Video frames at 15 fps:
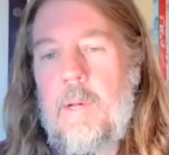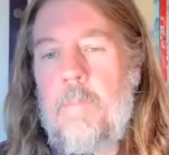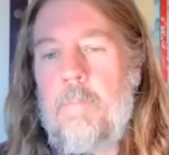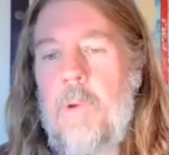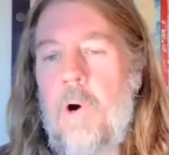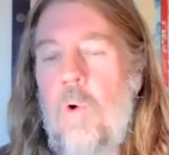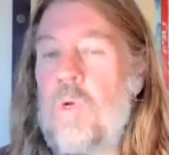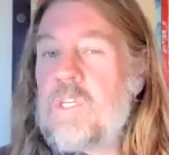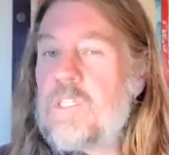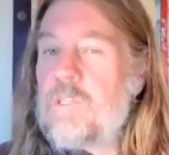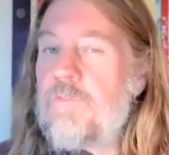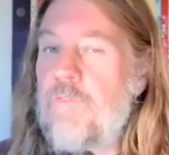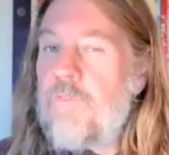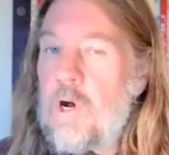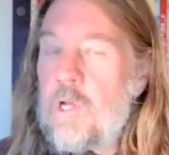But what's
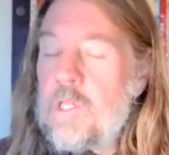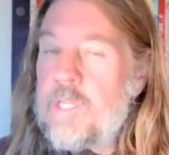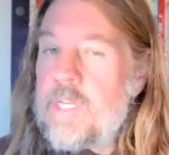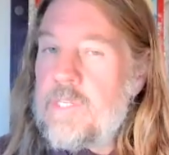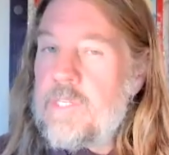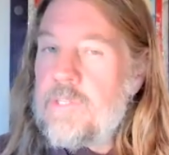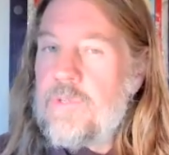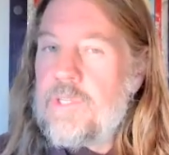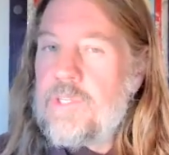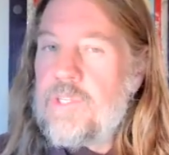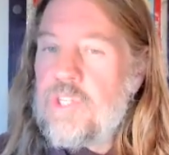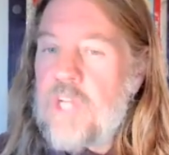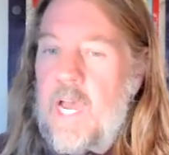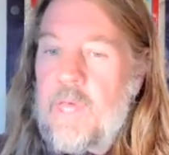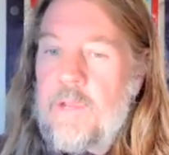fallen into the
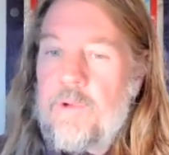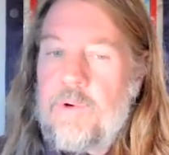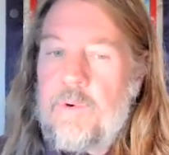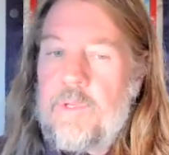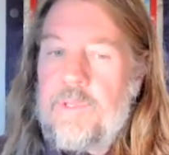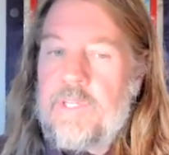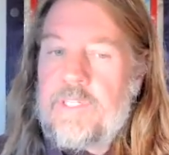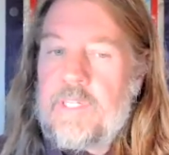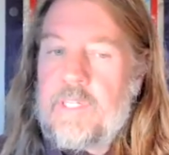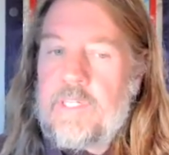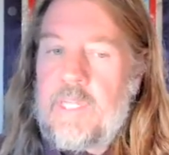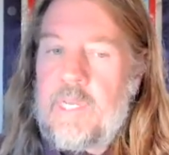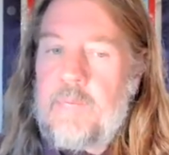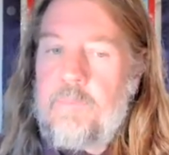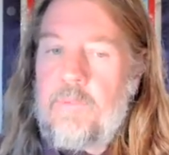shadow in this
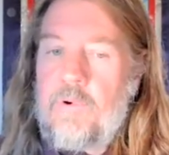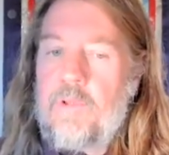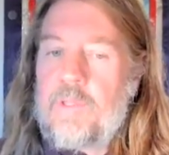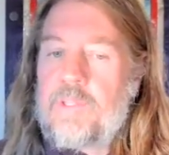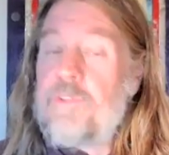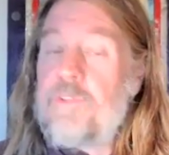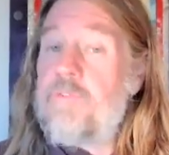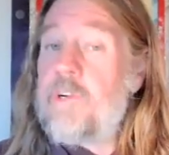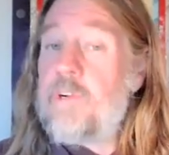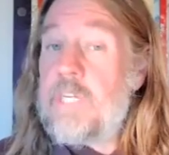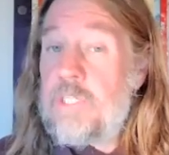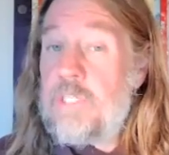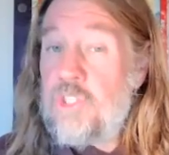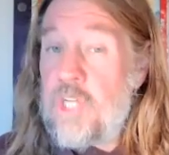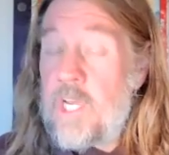example is the
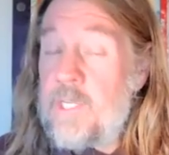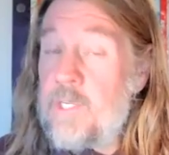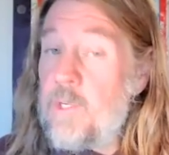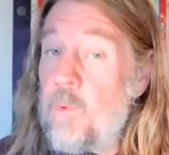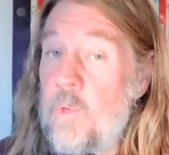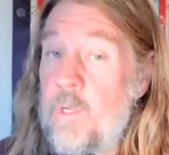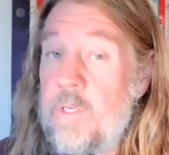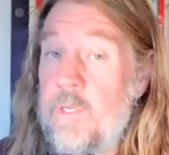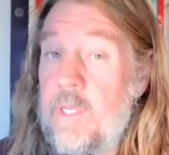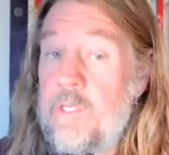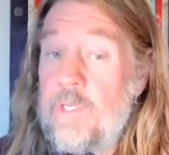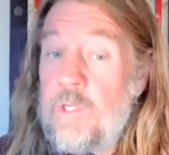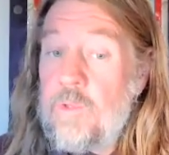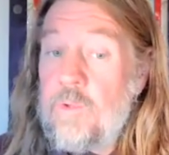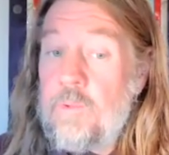very genuine
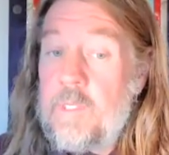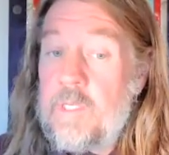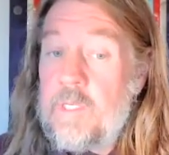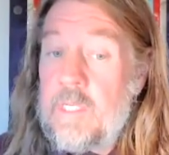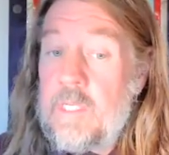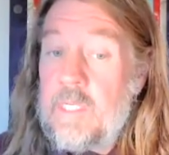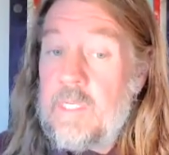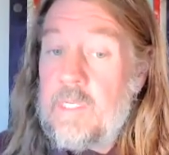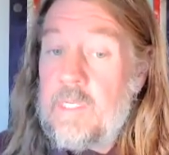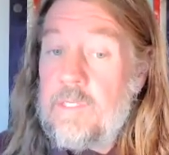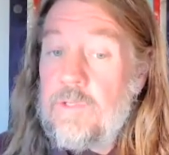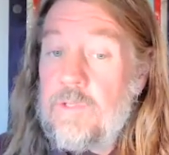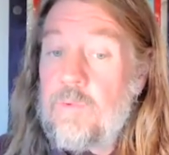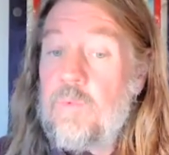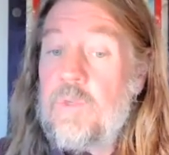and human
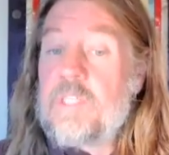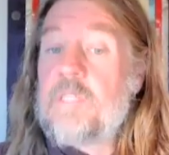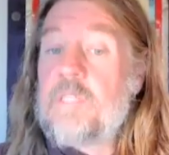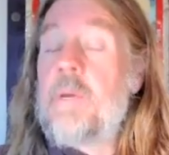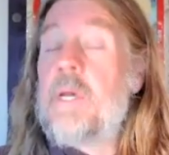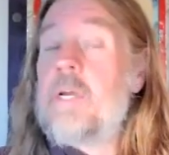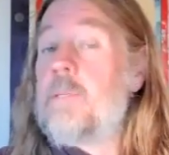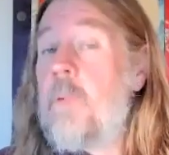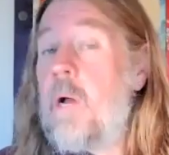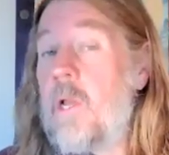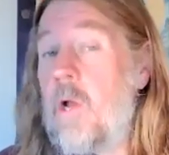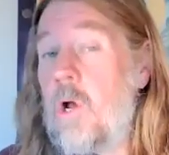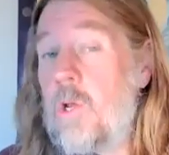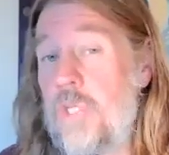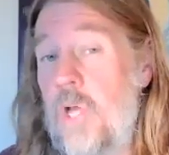need to respect my
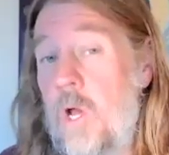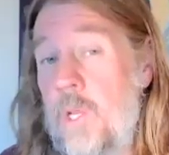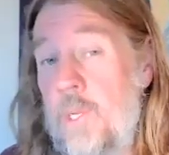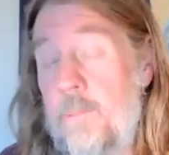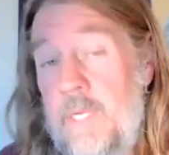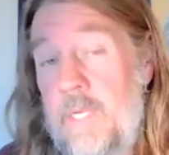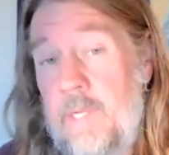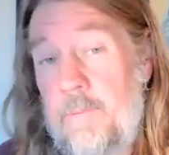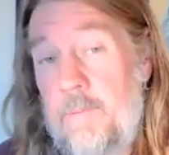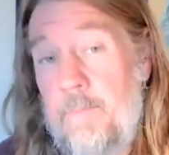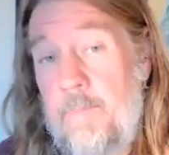autonomy